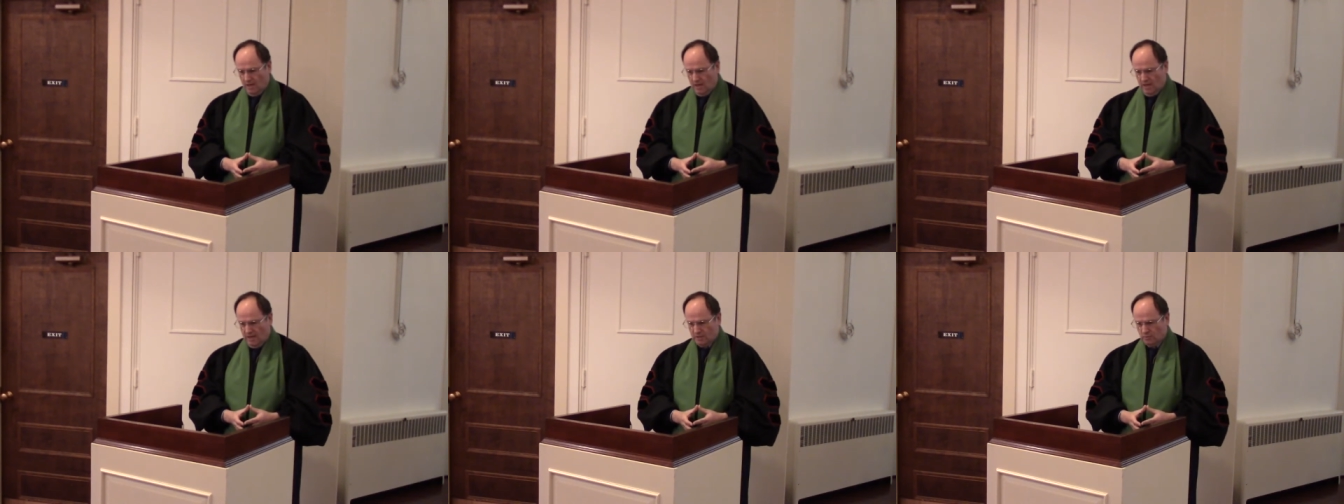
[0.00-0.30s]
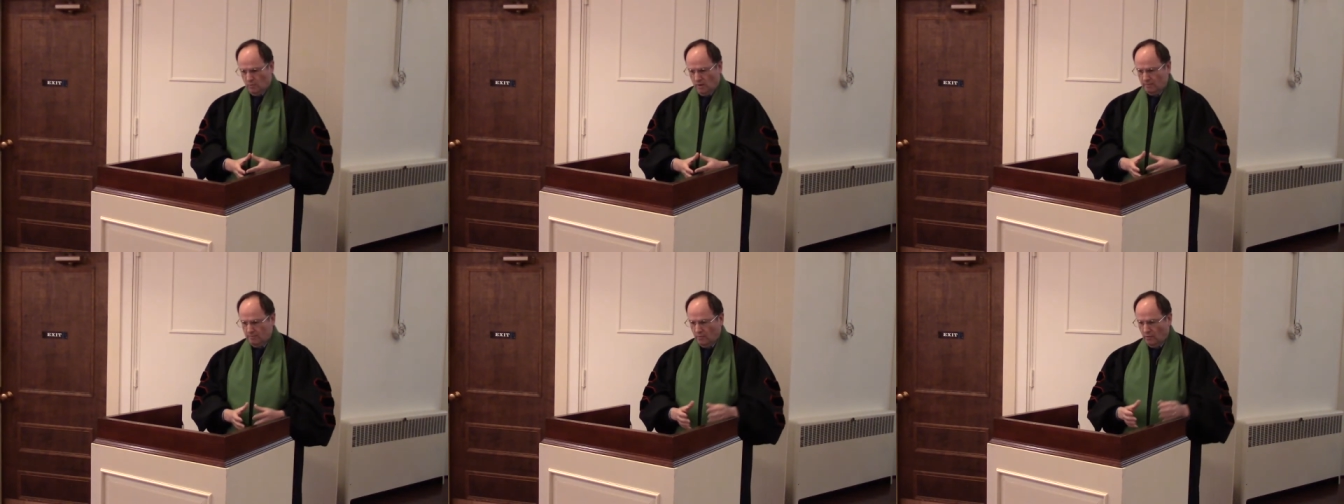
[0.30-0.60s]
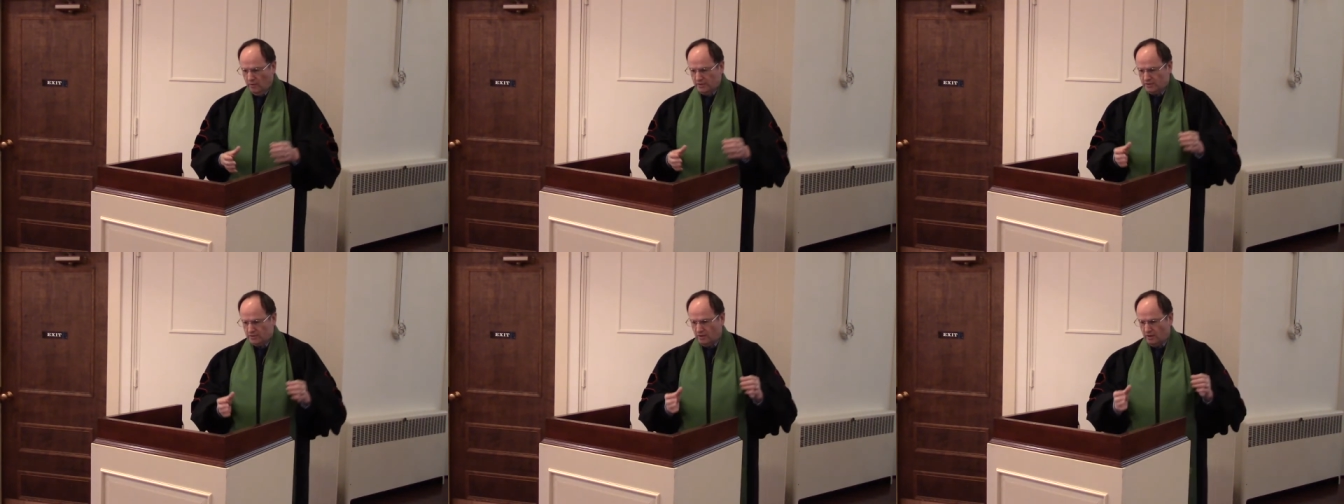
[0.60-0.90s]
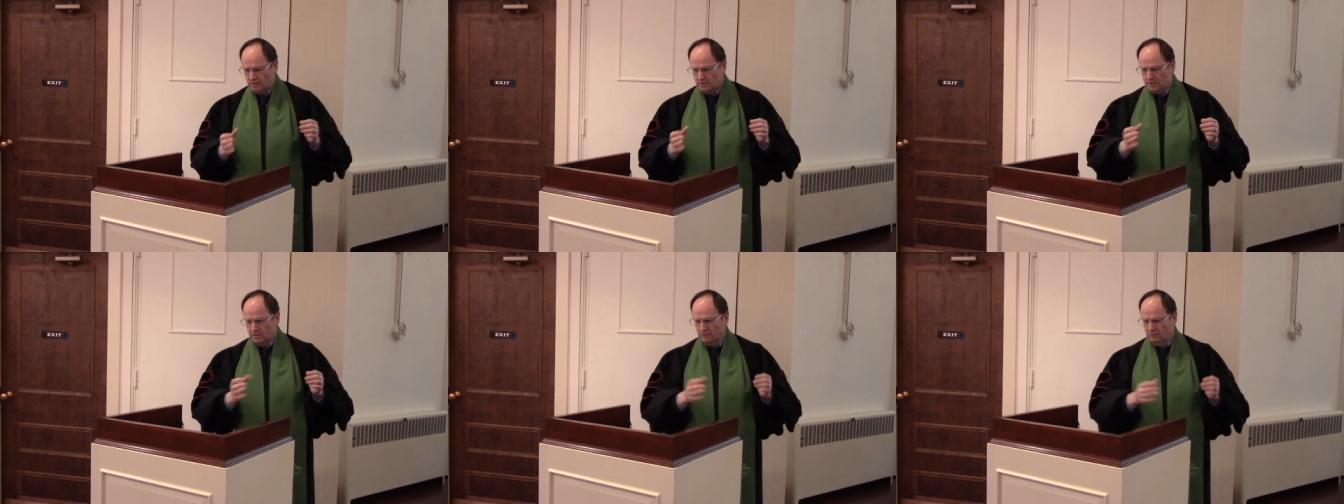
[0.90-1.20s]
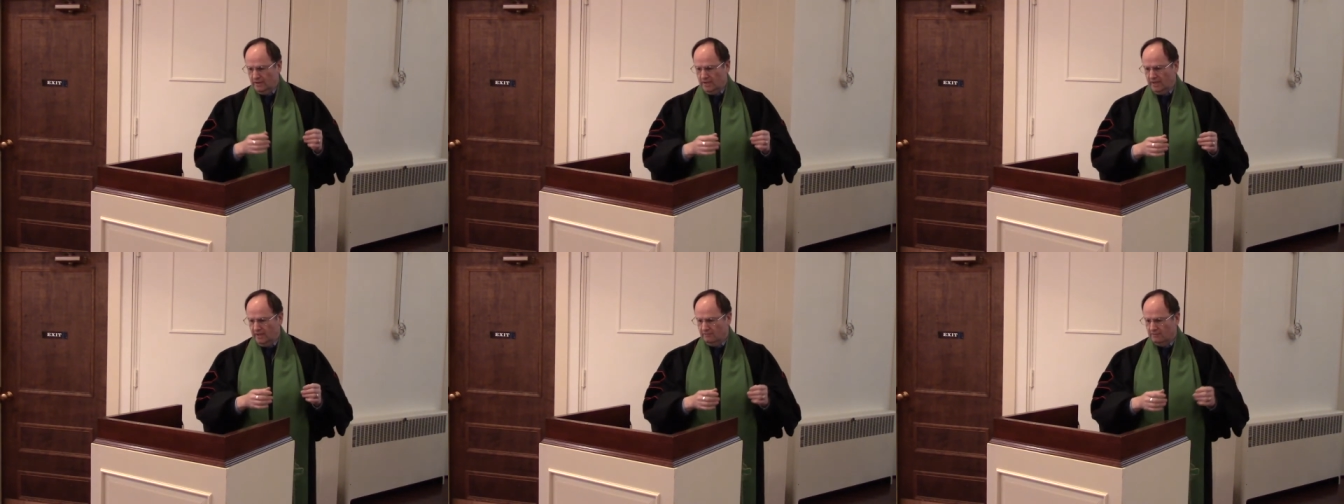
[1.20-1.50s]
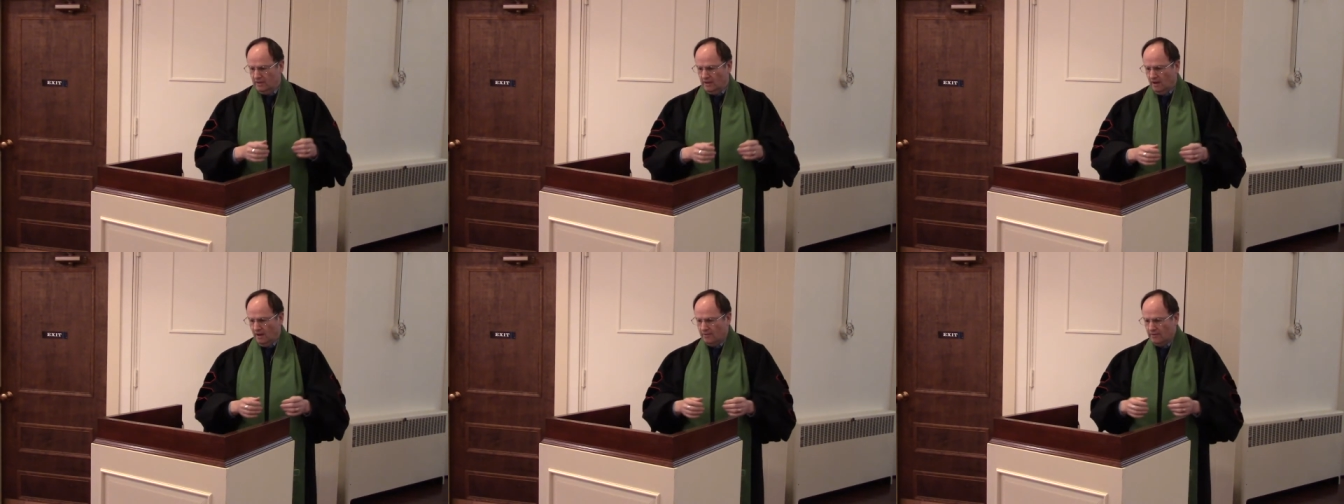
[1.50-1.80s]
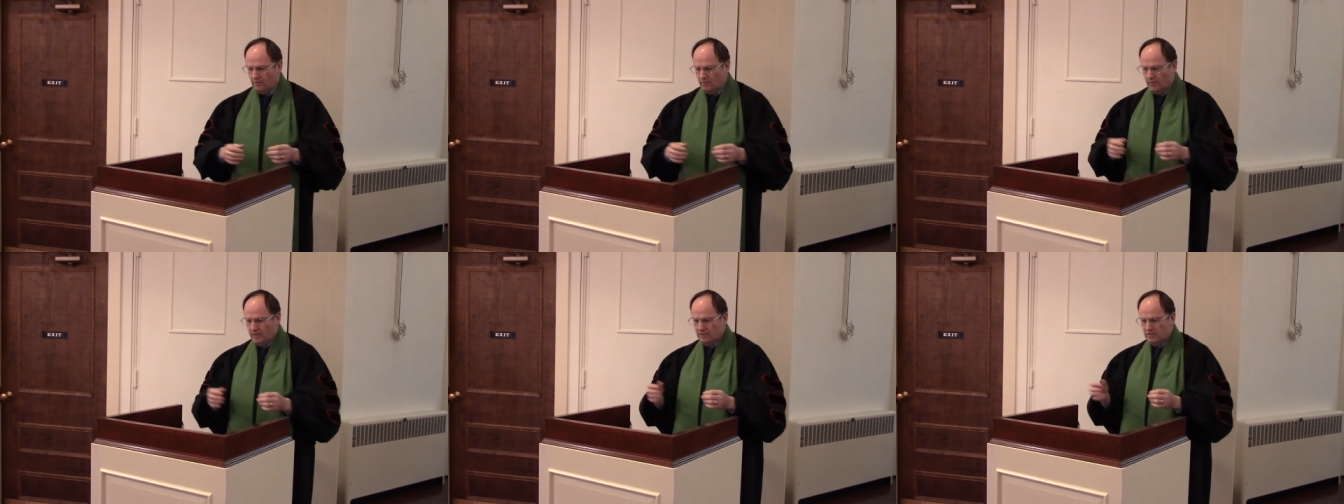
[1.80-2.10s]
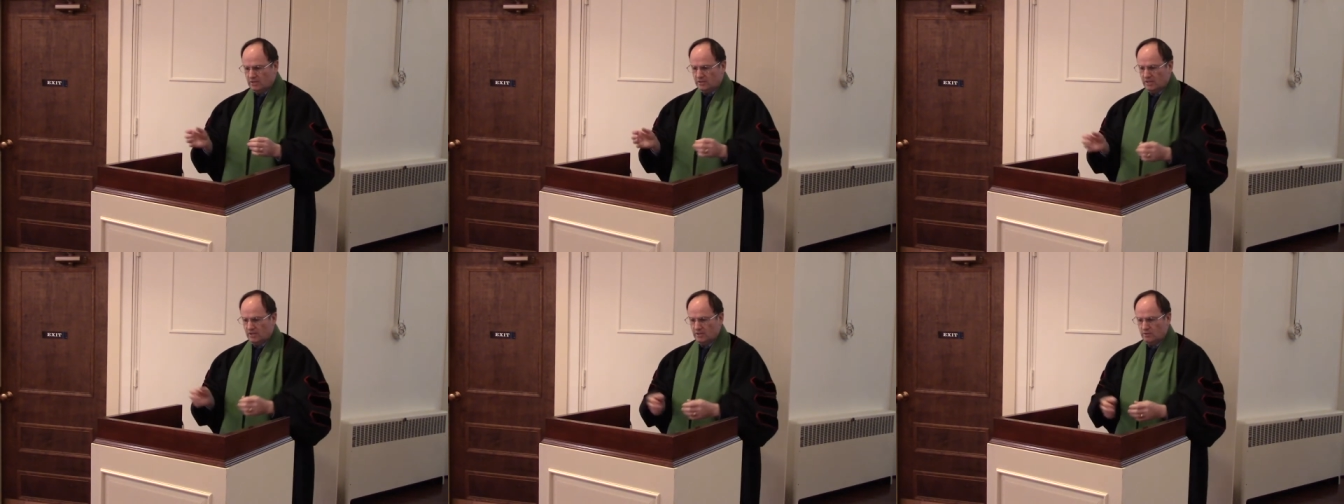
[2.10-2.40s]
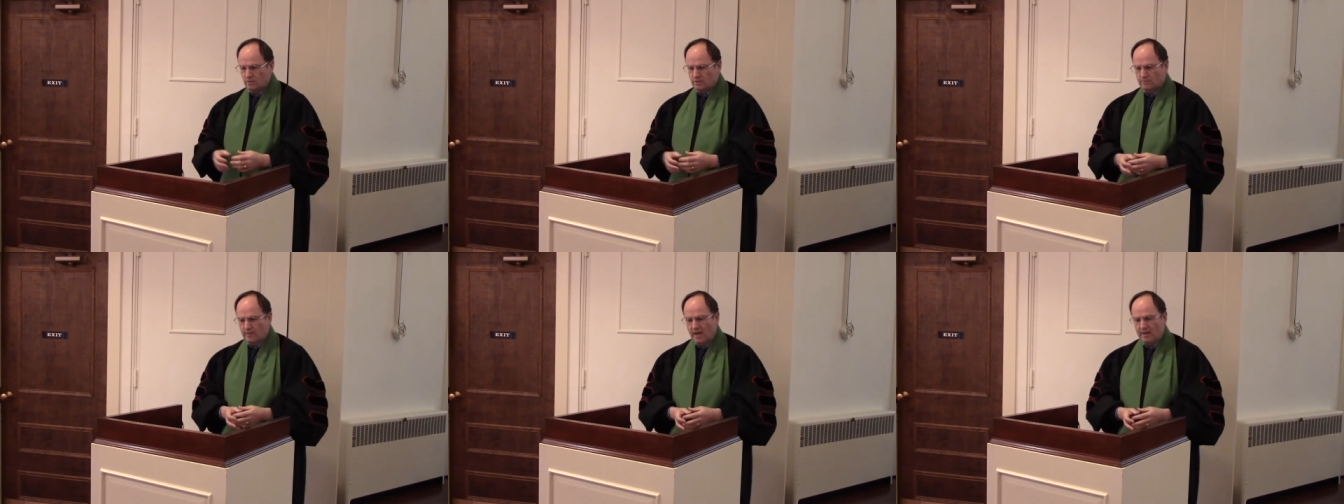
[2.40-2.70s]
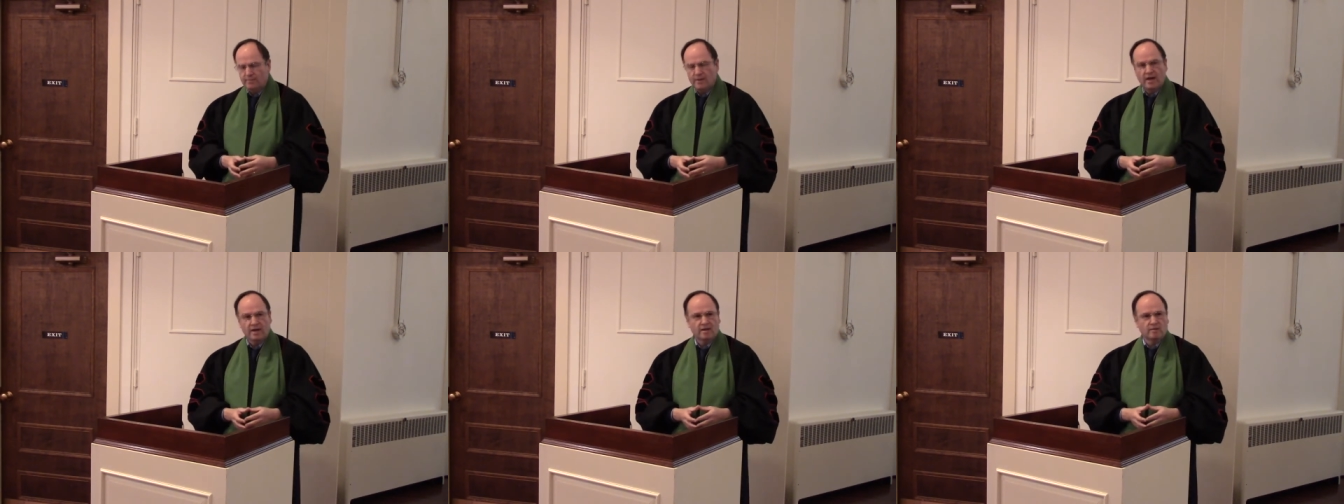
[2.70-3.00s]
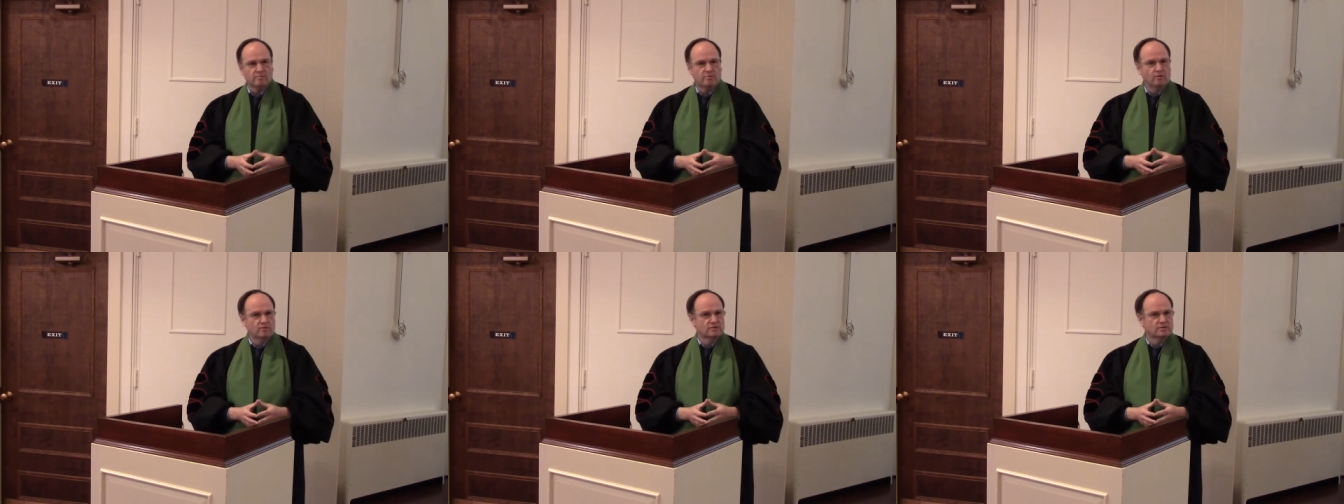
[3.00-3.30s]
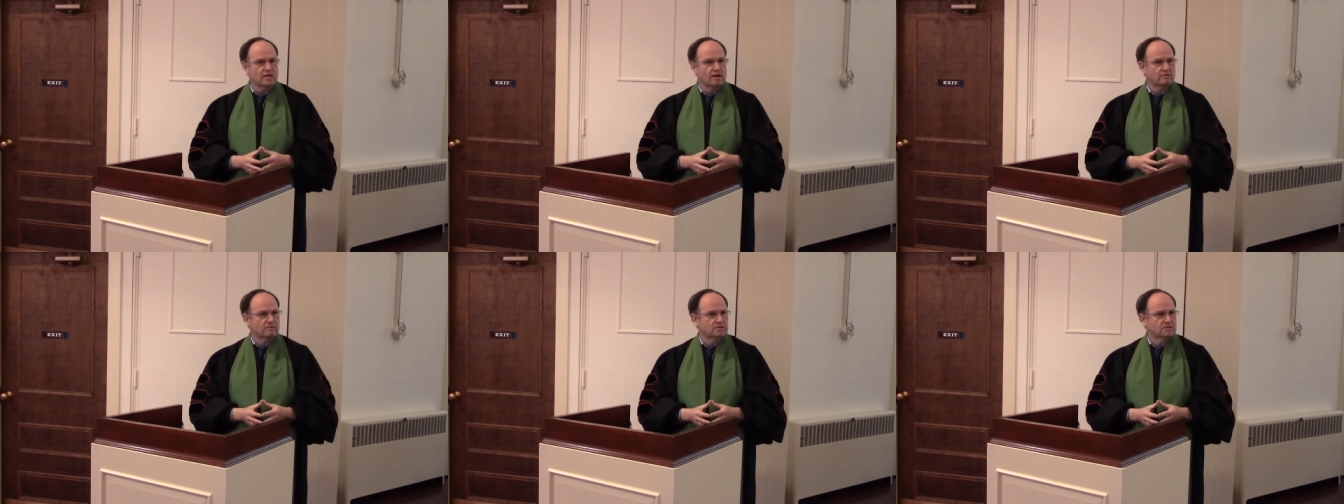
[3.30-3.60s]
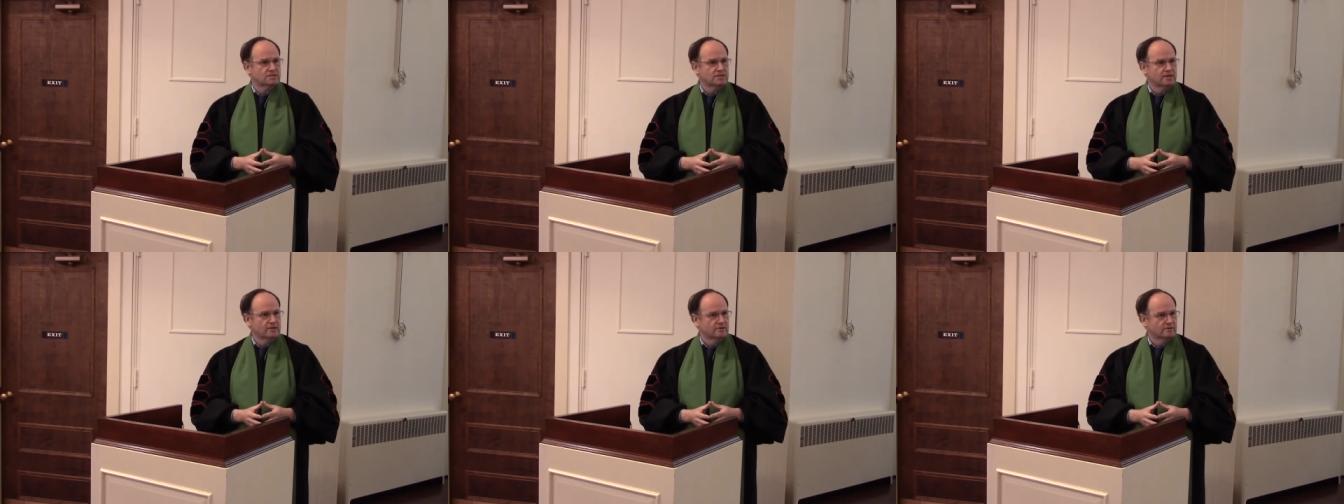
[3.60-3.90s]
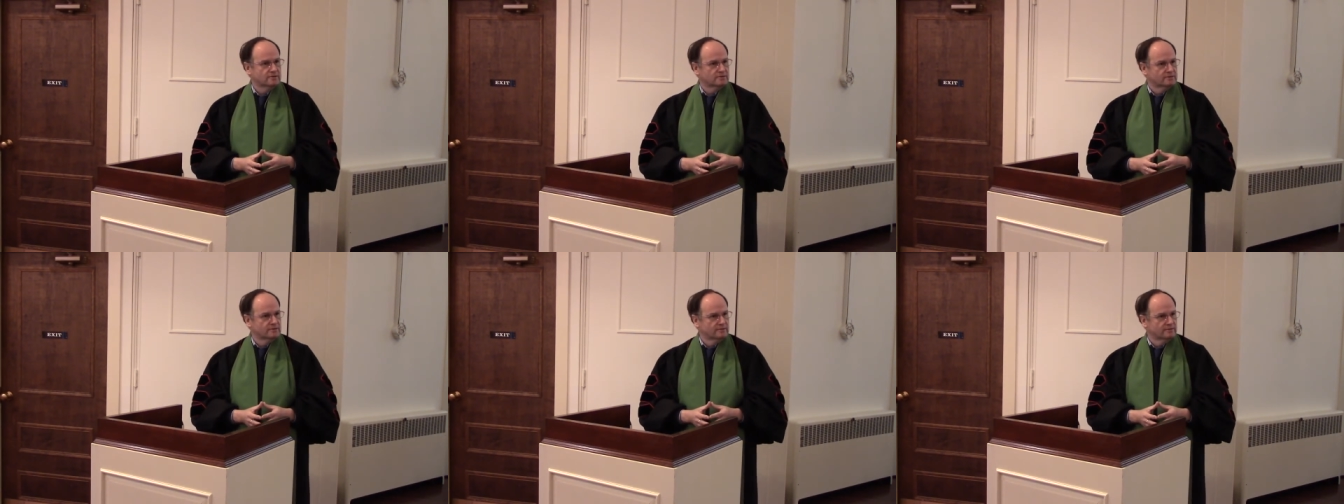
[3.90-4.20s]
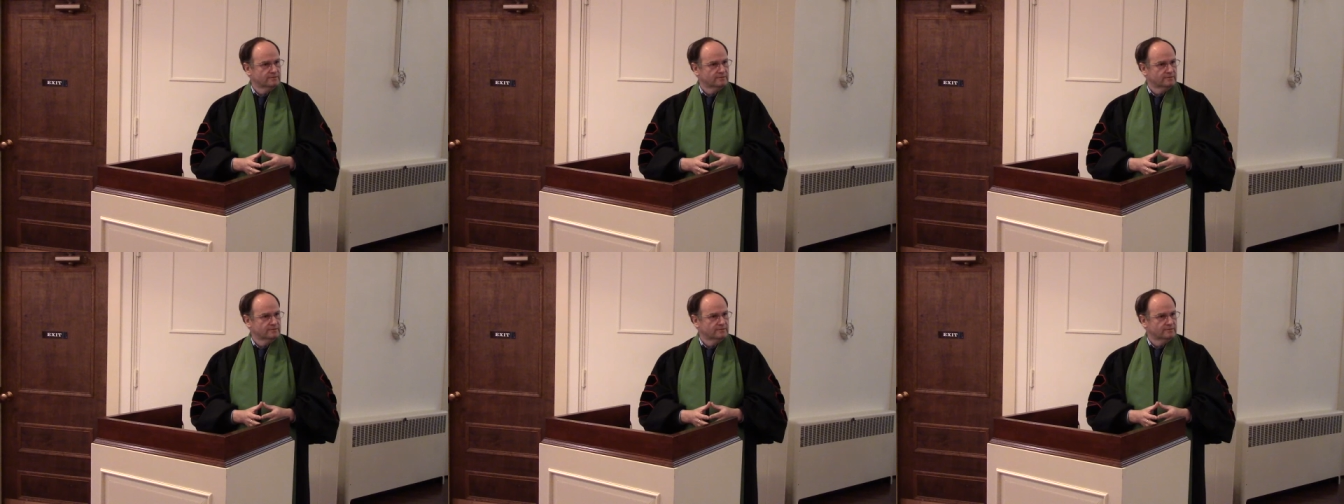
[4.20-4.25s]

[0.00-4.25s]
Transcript: As one boy starts to leave, the other reaches into his backpack and pulls out his sneakers.